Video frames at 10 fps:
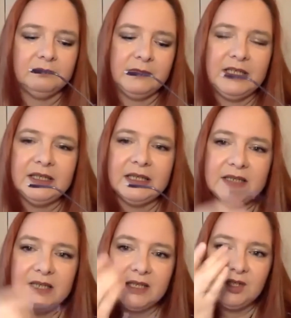
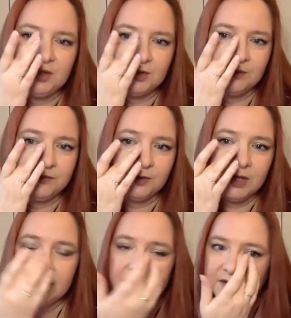indentation of your
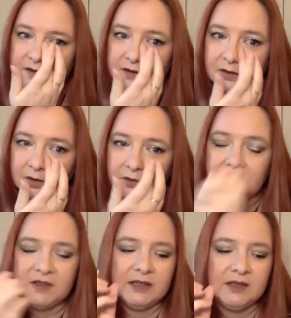glasses on the
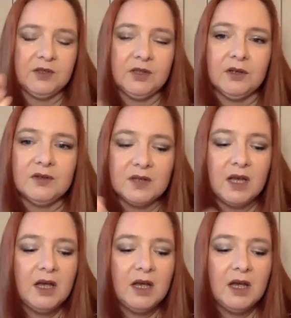sides of your nose.